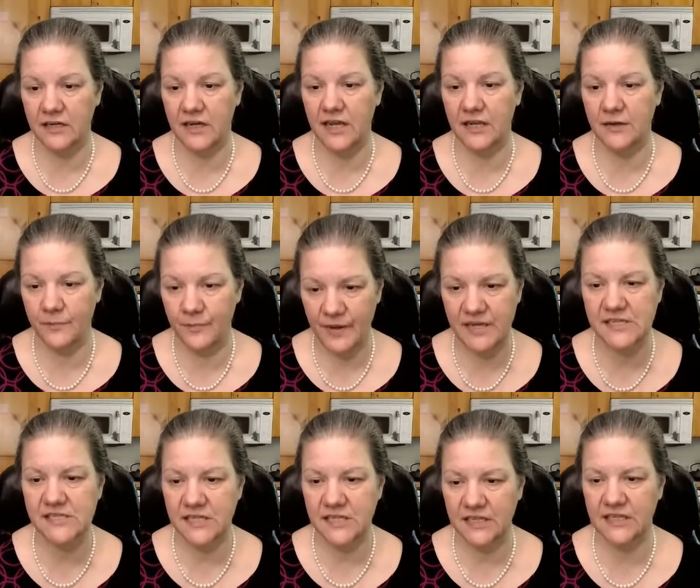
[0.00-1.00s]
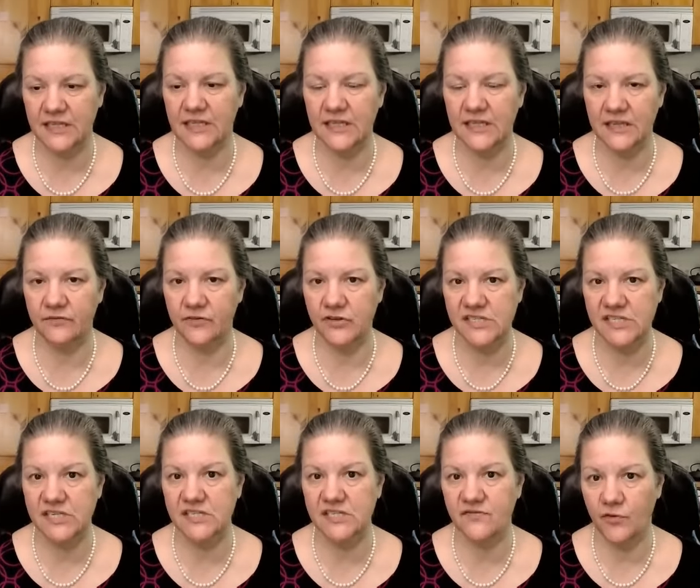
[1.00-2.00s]
and basically Cleavers
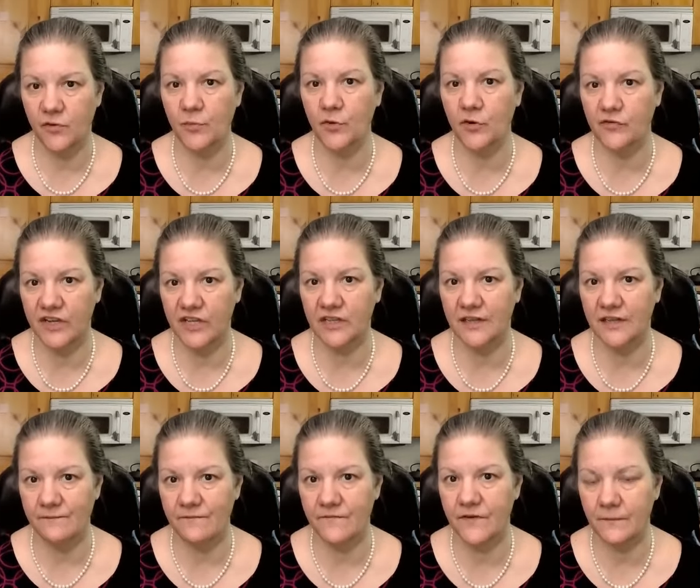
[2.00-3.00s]
is for moving lymph.